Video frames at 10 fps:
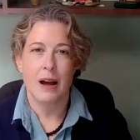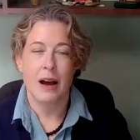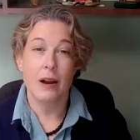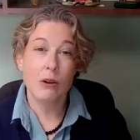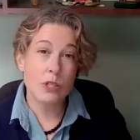
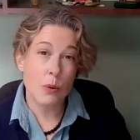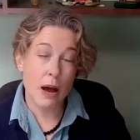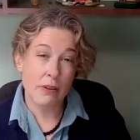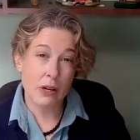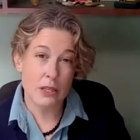I also
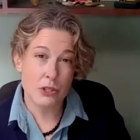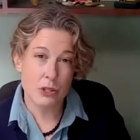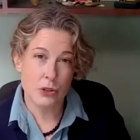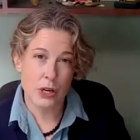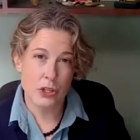have a
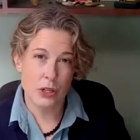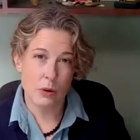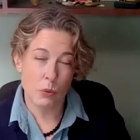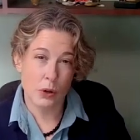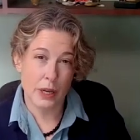concentration
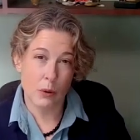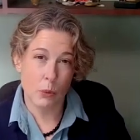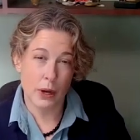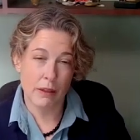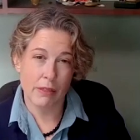on working
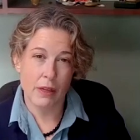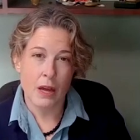with